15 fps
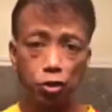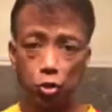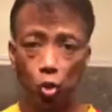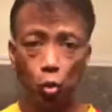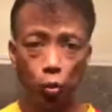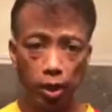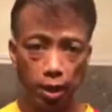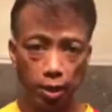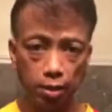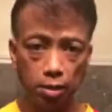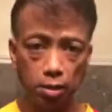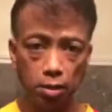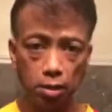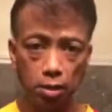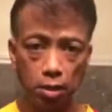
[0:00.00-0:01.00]
2
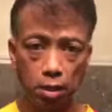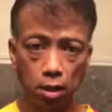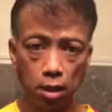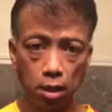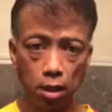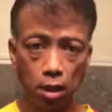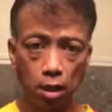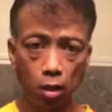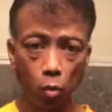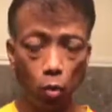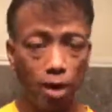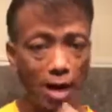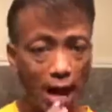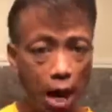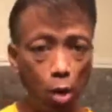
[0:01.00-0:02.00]
weeks
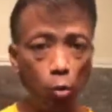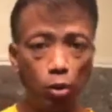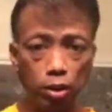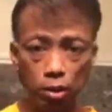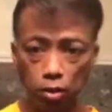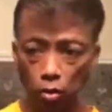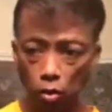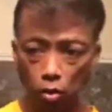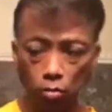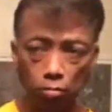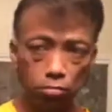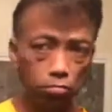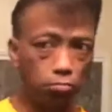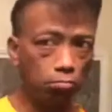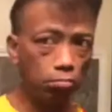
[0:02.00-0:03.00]
when I was
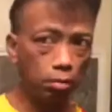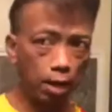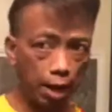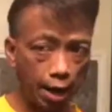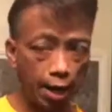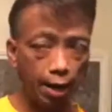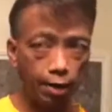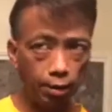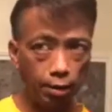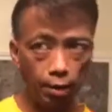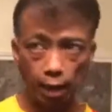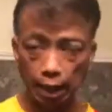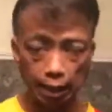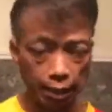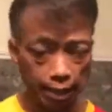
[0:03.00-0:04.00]

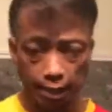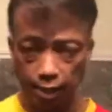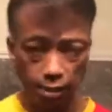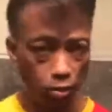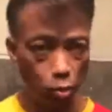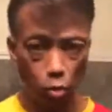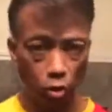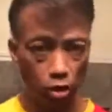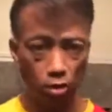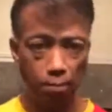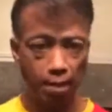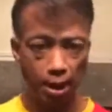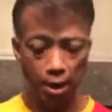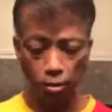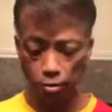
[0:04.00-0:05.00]
at least 200
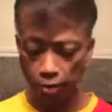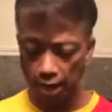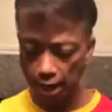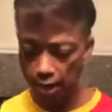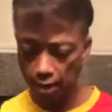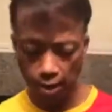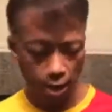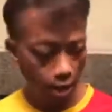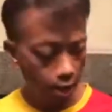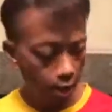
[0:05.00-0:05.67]
pounds. And